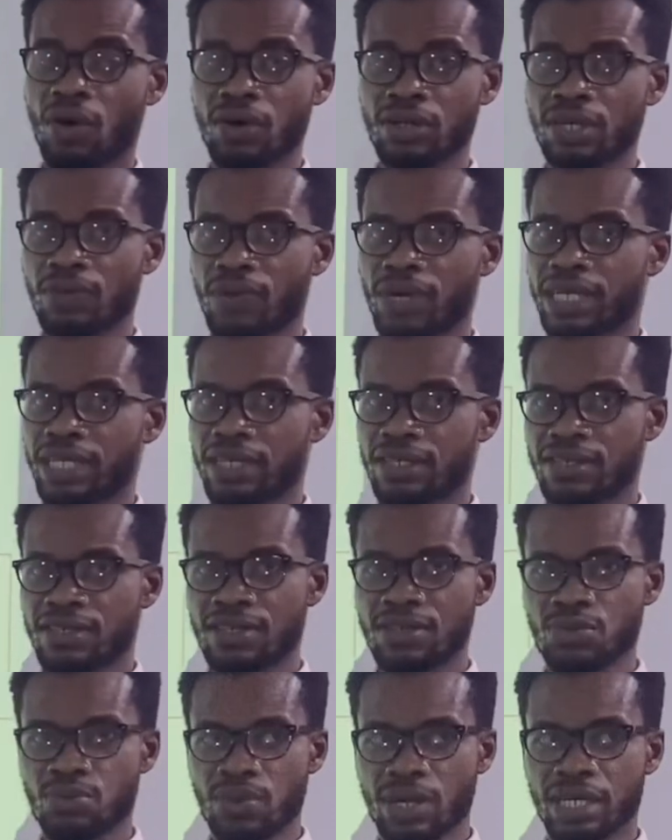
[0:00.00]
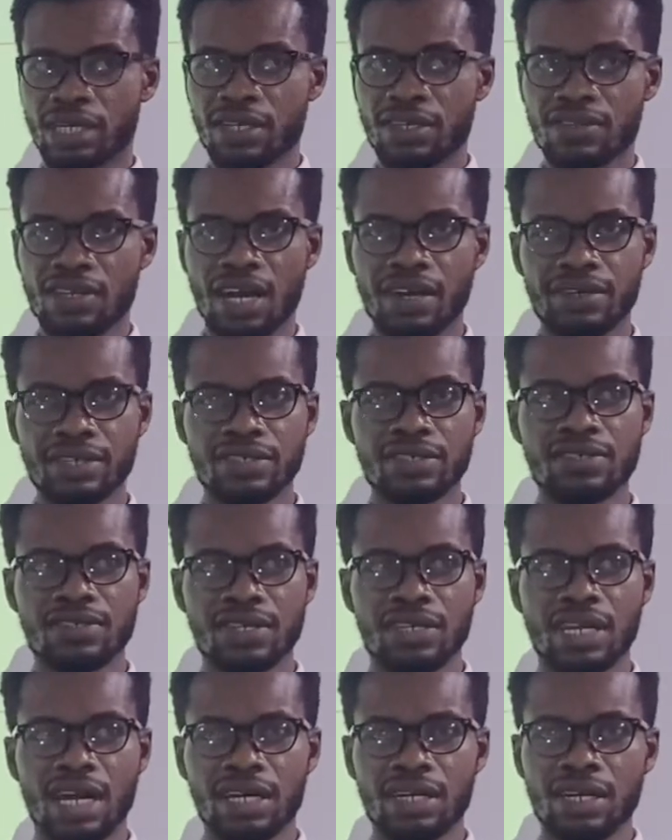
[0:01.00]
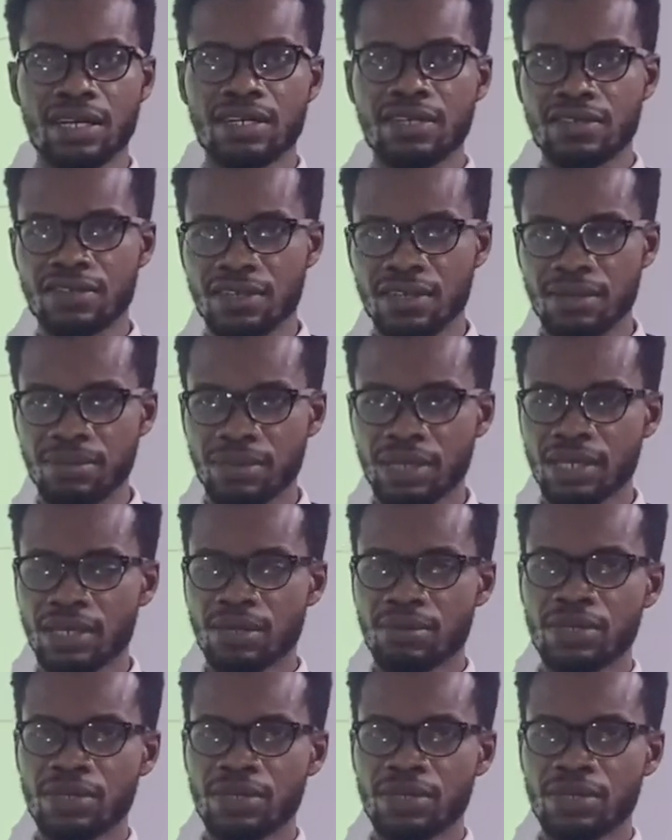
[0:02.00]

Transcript: all the workers, his workers are registered under the scheme,